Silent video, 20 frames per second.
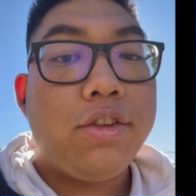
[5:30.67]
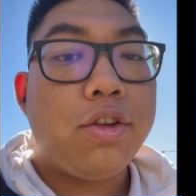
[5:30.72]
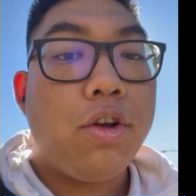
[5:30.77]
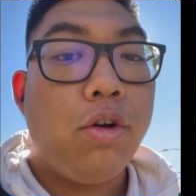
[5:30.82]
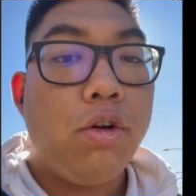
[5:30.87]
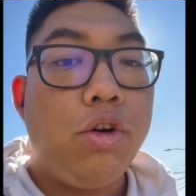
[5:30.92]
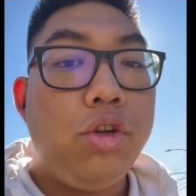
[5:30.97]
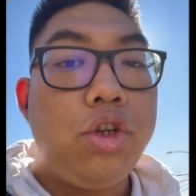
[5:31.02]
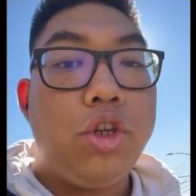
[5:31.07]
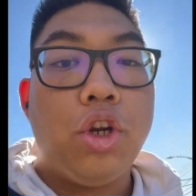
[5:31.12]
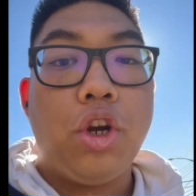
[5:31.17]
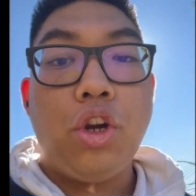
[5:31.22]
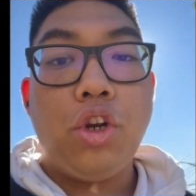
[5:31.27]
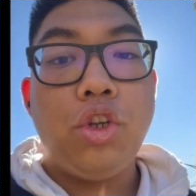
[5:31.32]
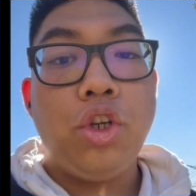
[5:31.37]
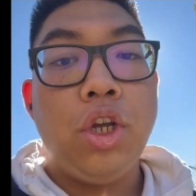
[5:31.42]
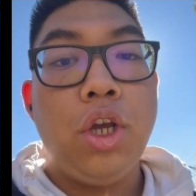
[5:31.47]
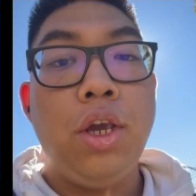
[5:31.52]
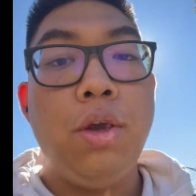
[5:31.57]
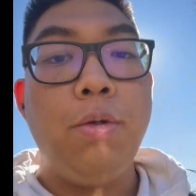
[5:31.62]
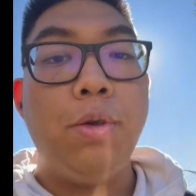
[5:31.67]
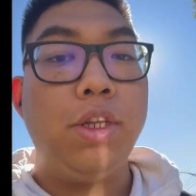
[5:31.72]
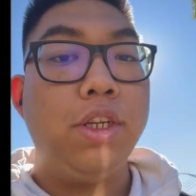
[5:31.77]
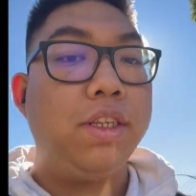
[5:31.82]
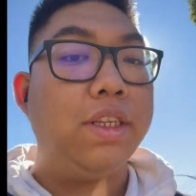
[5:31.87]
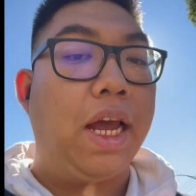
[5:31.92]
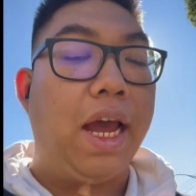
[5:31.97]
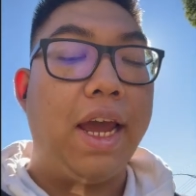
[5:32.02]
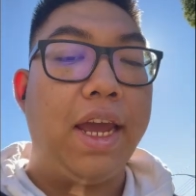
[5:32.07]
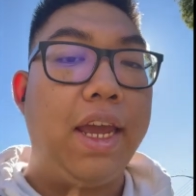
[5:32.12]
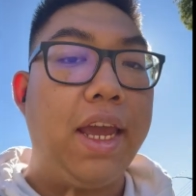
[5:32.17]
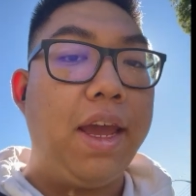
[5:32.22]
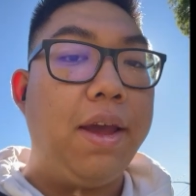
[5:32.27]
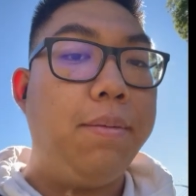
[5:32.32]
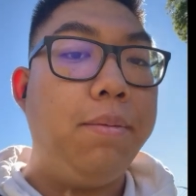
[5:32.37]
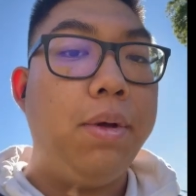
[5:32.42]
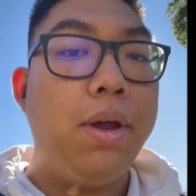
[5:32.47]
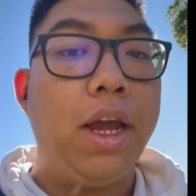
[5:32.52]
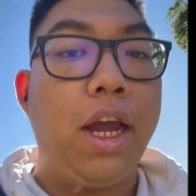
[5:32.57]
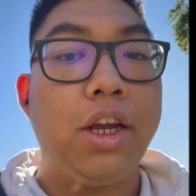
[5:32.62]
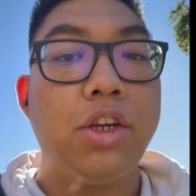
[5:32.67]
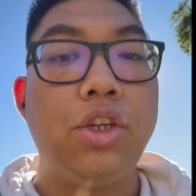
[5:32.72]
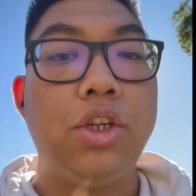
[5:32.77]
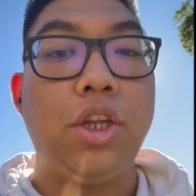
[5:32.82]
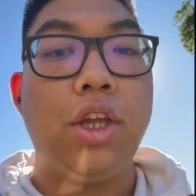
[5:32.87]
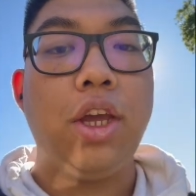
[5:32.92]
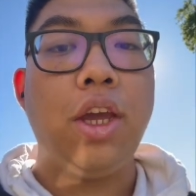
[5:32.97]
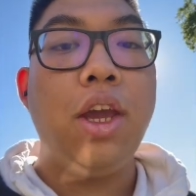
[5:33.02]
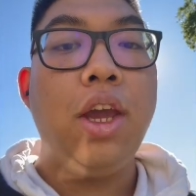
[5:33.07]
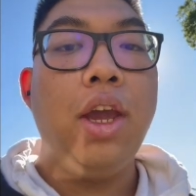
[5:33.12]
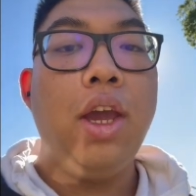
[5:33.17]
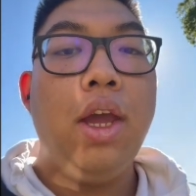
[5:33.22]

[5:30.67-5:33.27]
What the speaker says: go to church, which is I am actually,